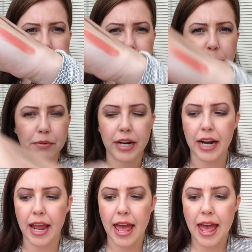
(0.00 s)
into
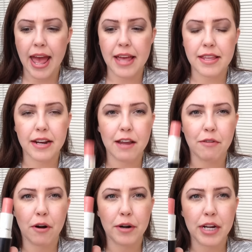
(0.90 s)
spring, and then
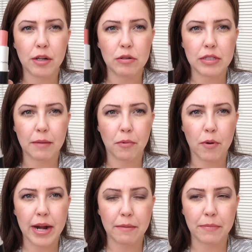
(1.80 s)
I've already used up
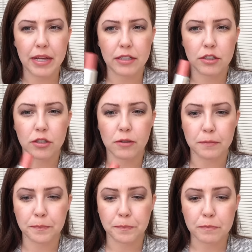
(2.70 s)
quite a bit,
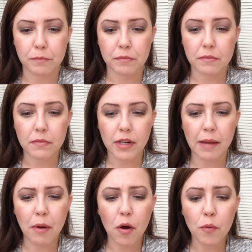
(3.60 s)
so
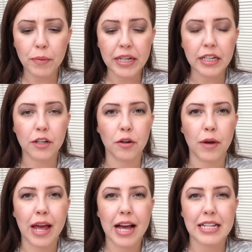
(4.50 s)
I'm hoping, you
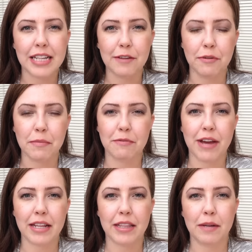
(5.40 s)
know, aside from the
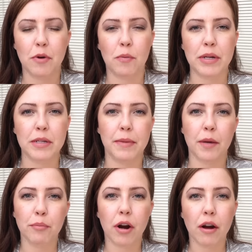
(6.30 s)
fact that I'm hoping to
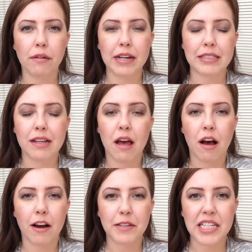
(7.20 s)
make progress
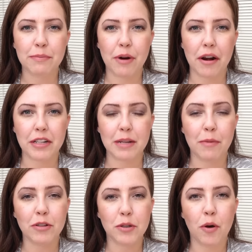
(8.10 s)
on these products,
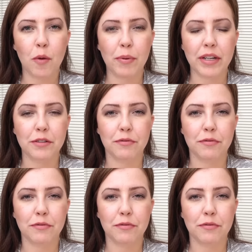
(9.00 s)
I'm also hoping to